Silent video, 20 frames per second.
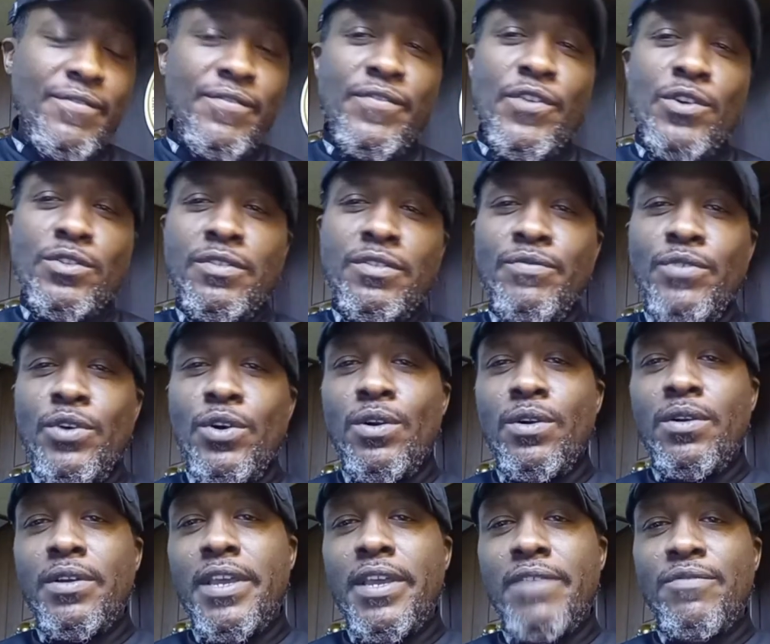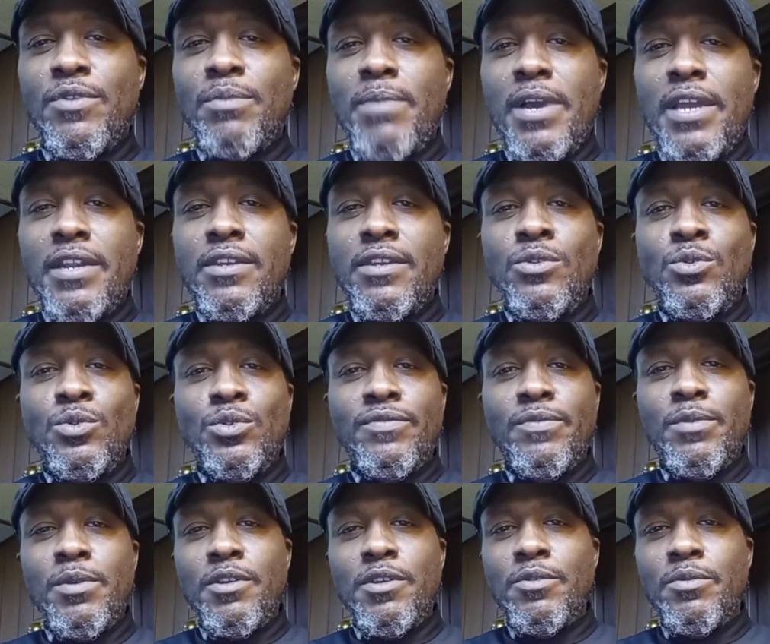first of all, everybody who's
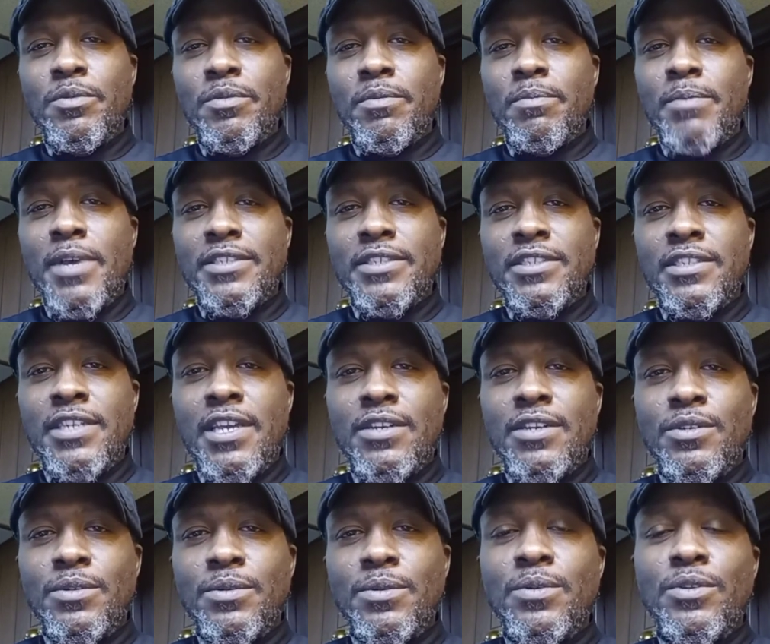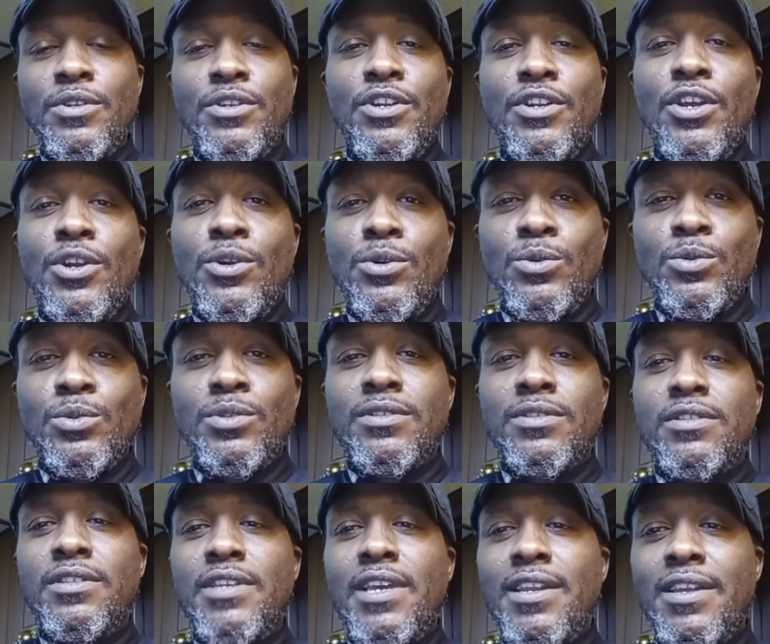familiar with my channel knows
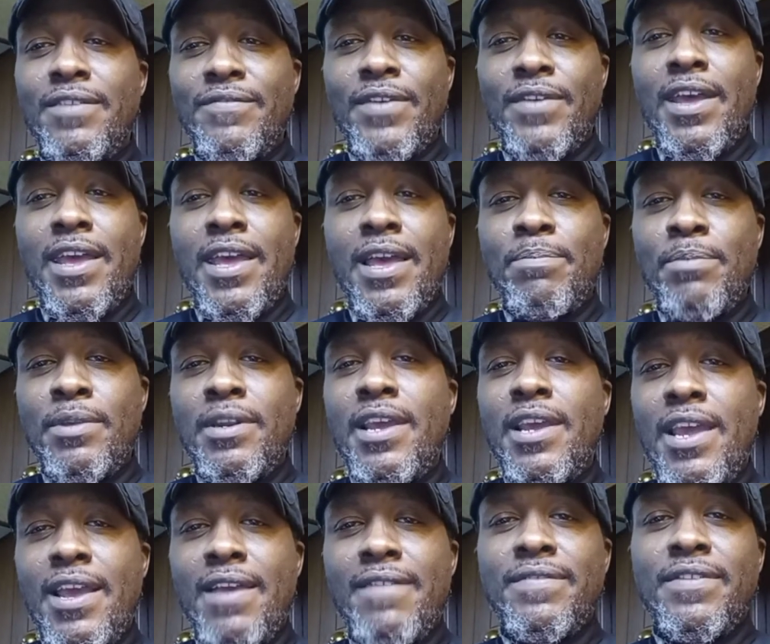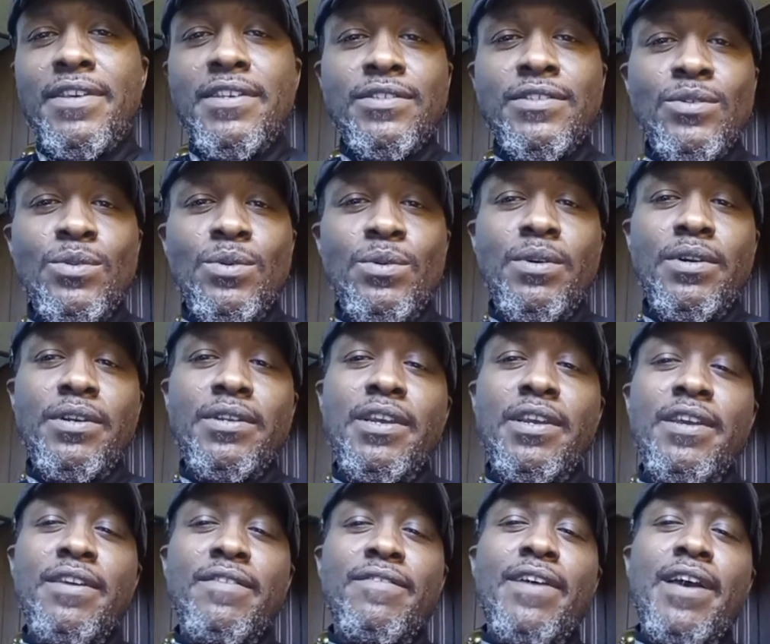that if I happen to have this on,
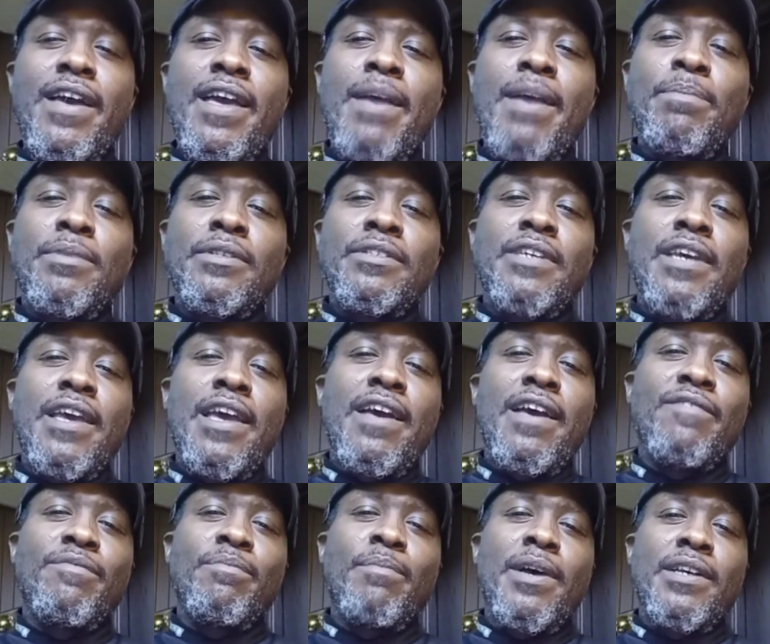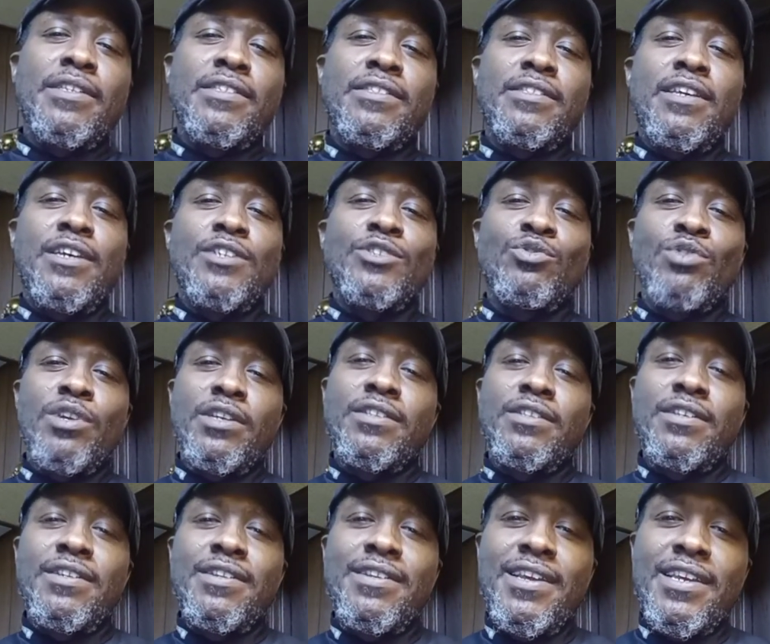if I happen to have my Star Trek
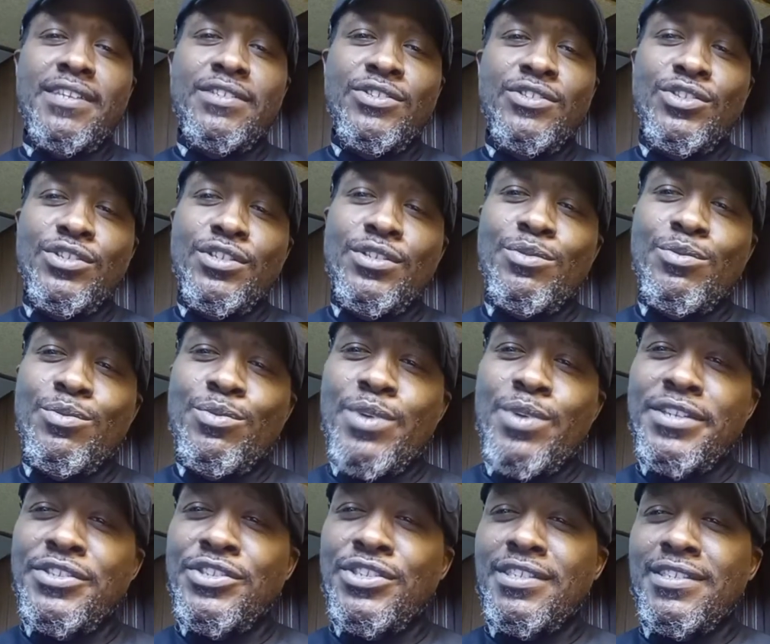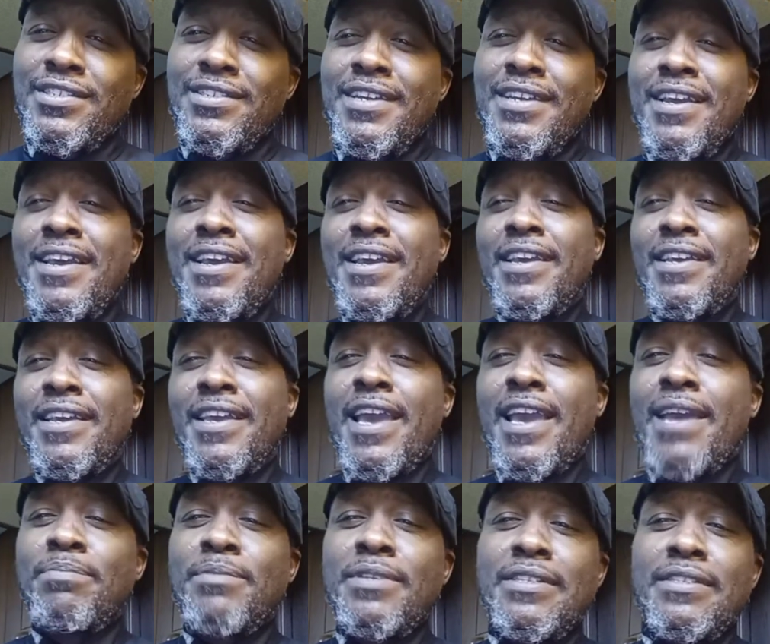The Next Generation
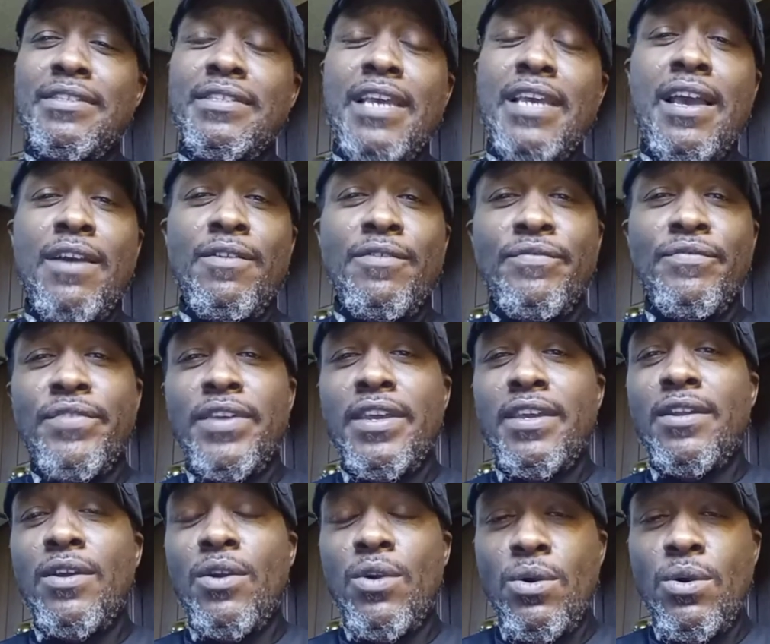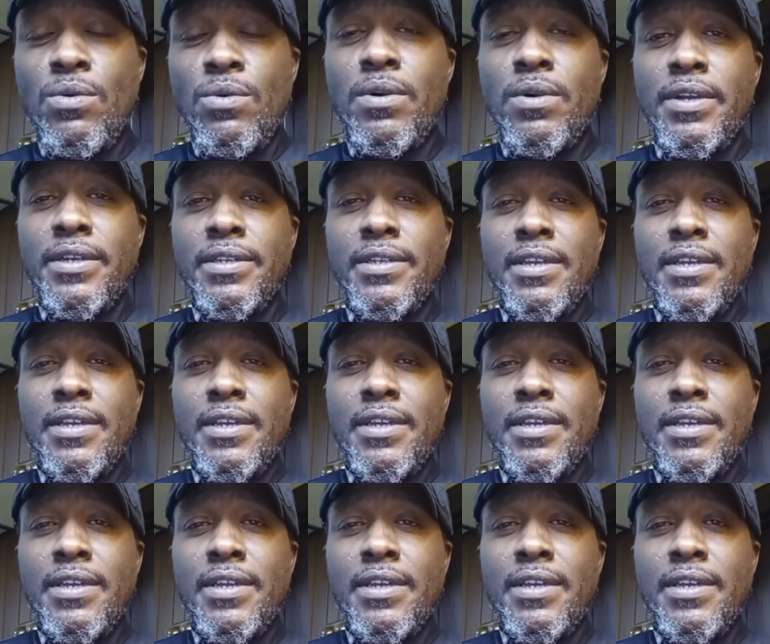captain's outfit on,